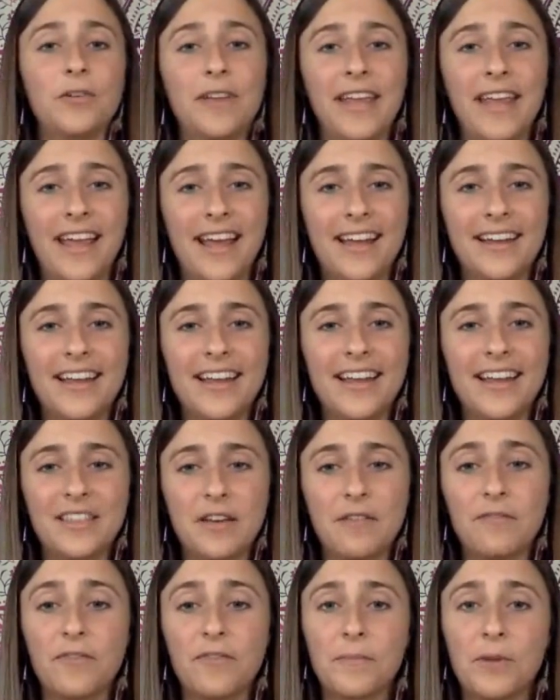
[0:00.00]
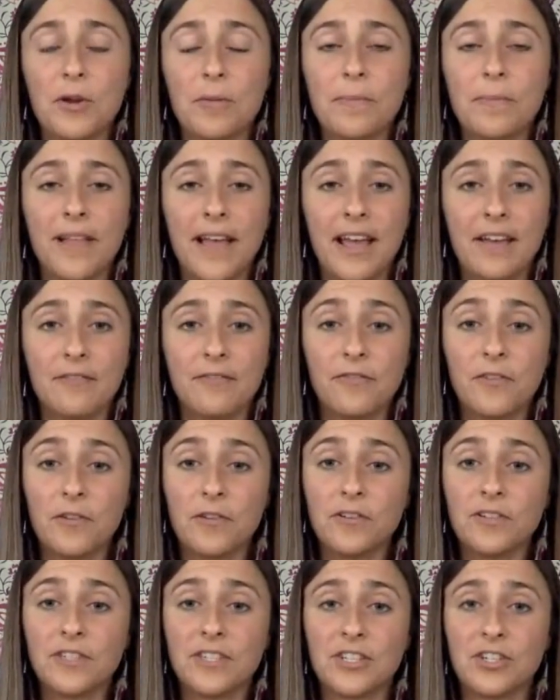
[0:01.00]
you can get them from your plant
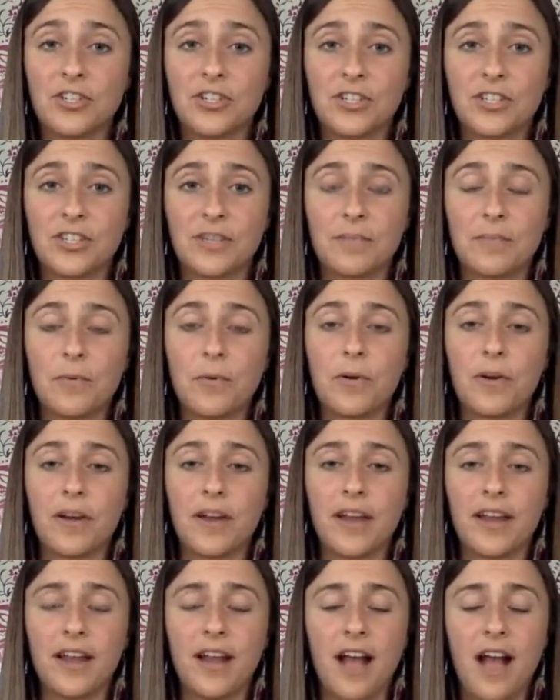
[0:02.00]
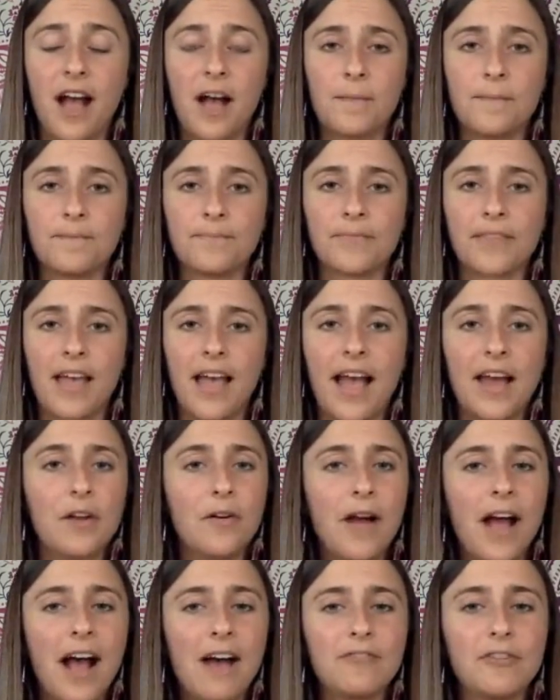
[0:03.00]
foods. It's just important. I
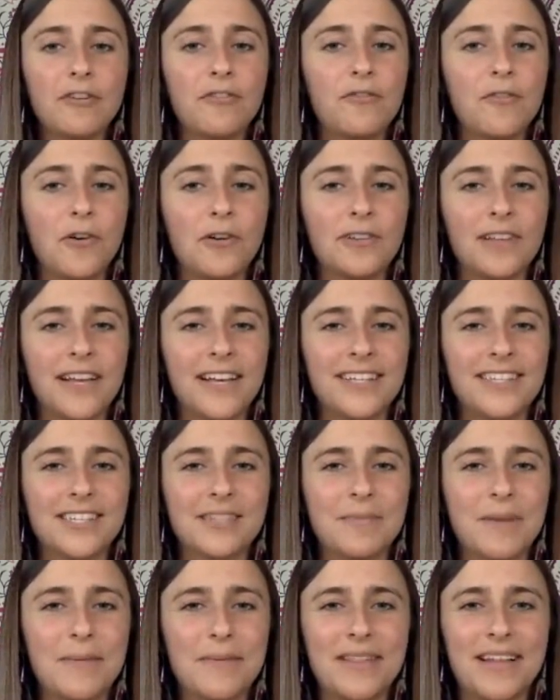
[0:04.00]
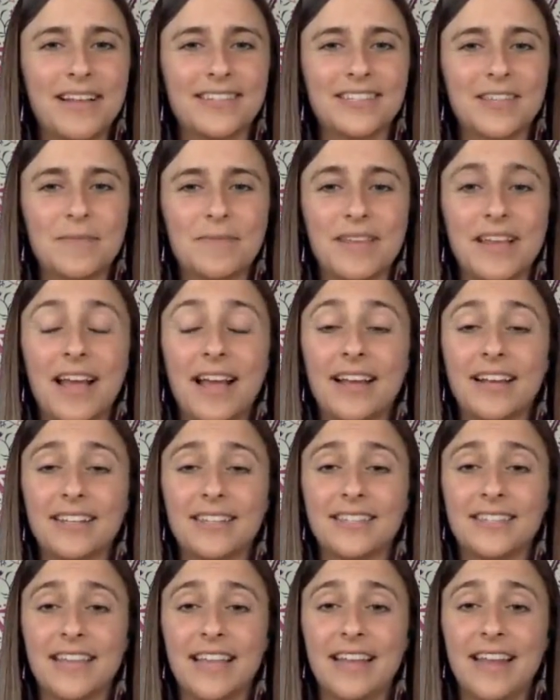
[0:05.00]
don't have a full list. Maybe that's something I
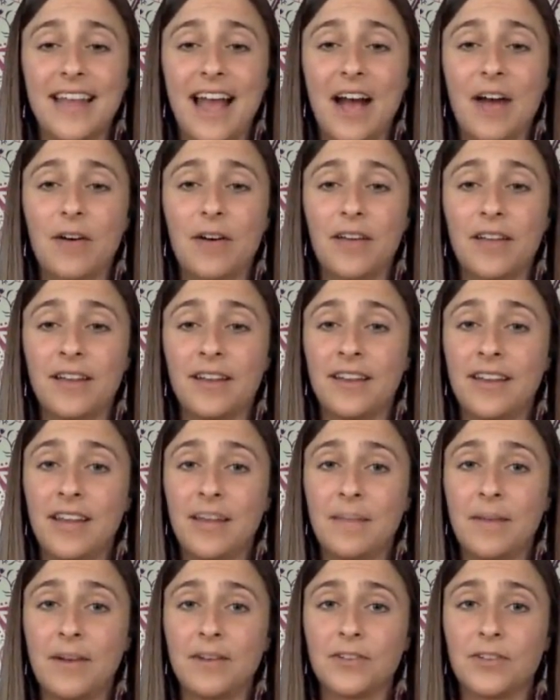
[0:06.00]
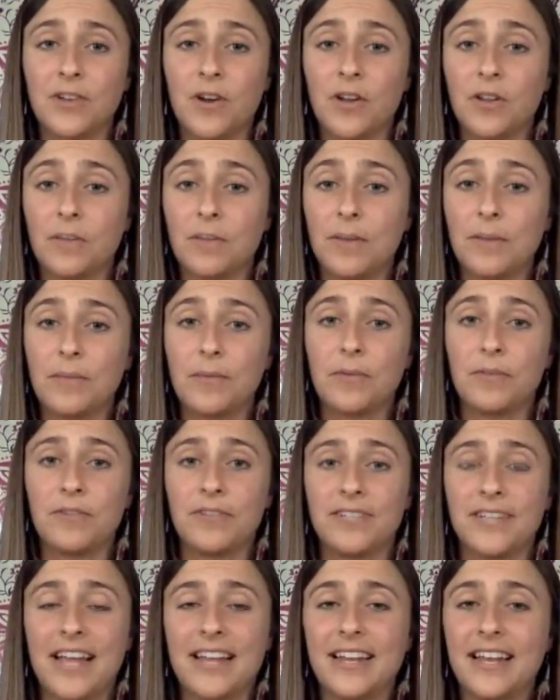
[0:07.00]
can send out in an email to all the people who've
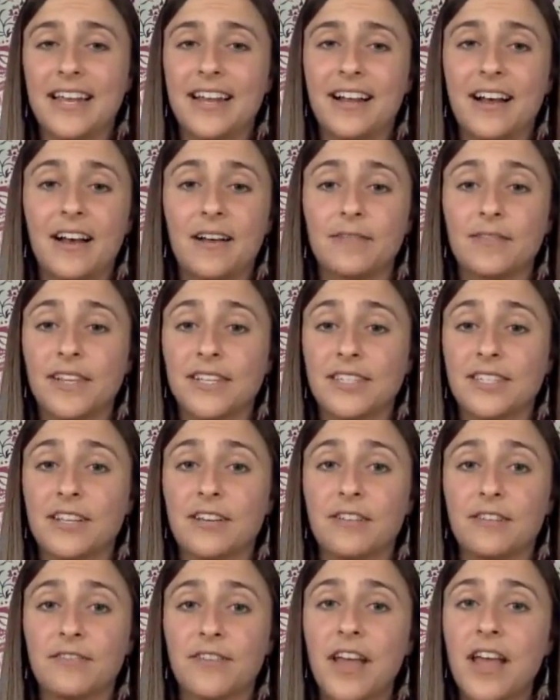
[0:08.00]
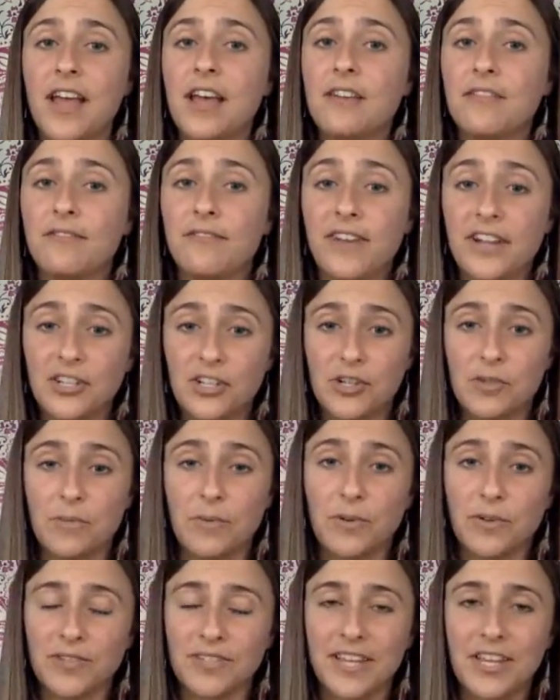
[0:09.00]
attended, a list of
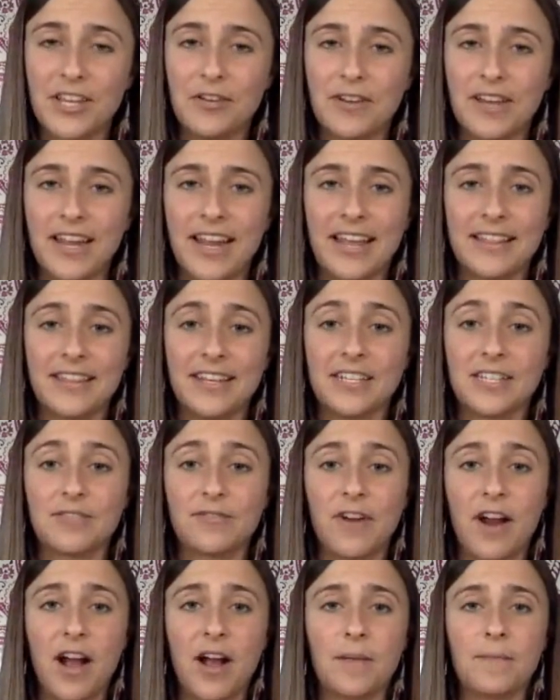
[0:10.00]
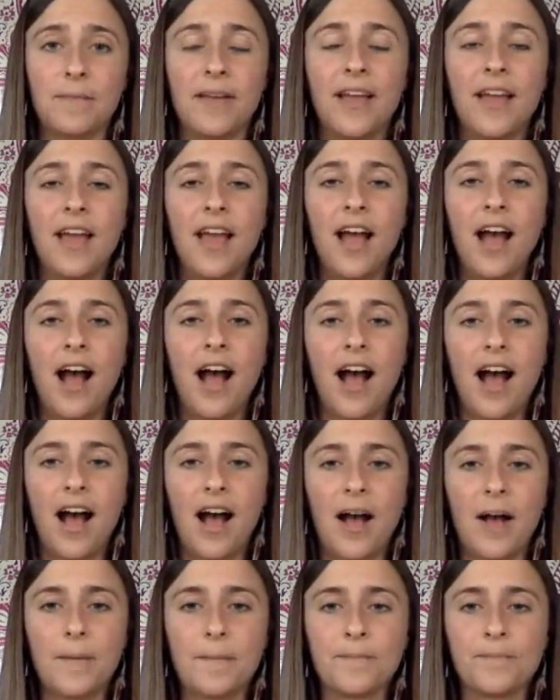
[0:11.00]
vegetables that you can get these from.
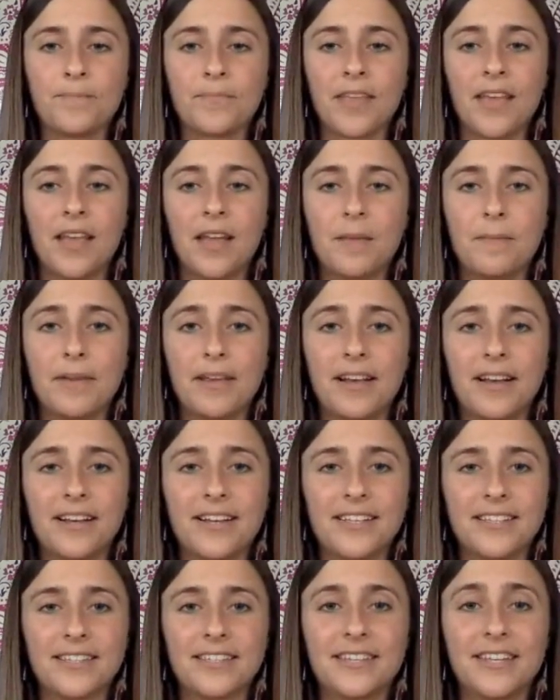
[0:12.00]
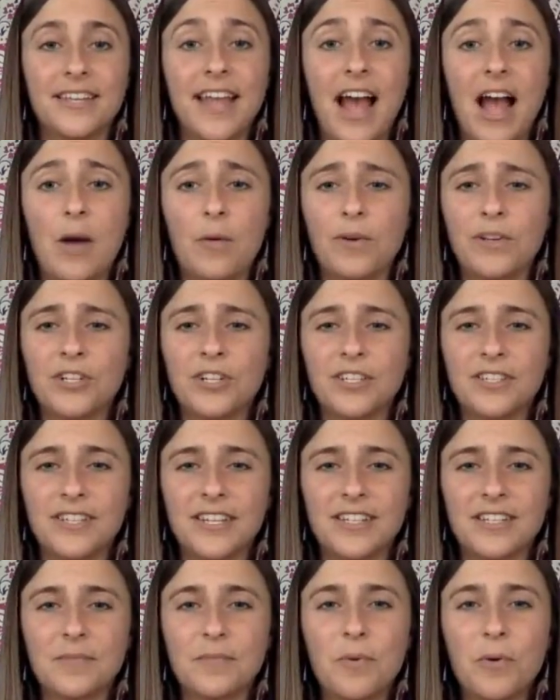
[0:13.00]
Because
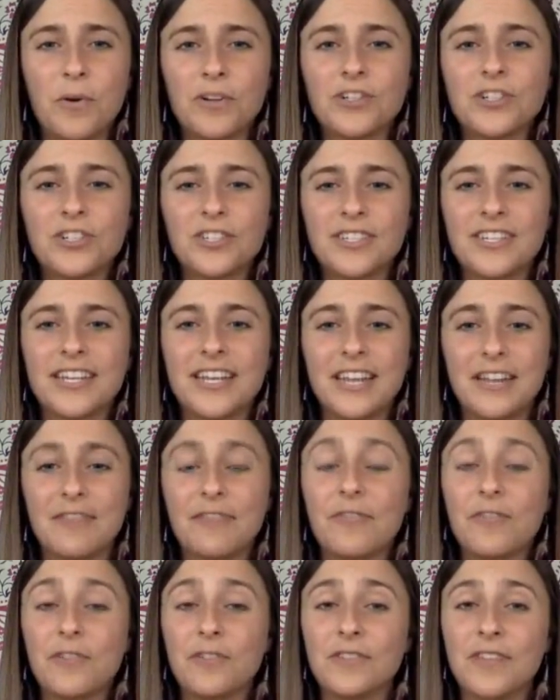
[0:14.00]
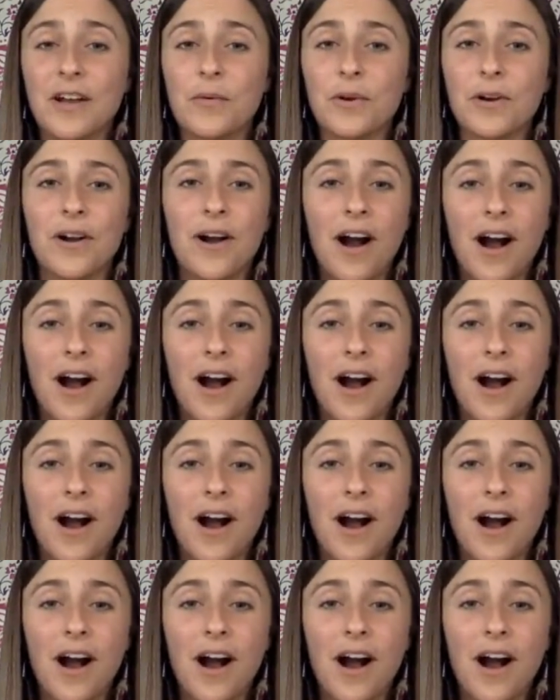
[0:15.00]
it's important just to eat foods that we're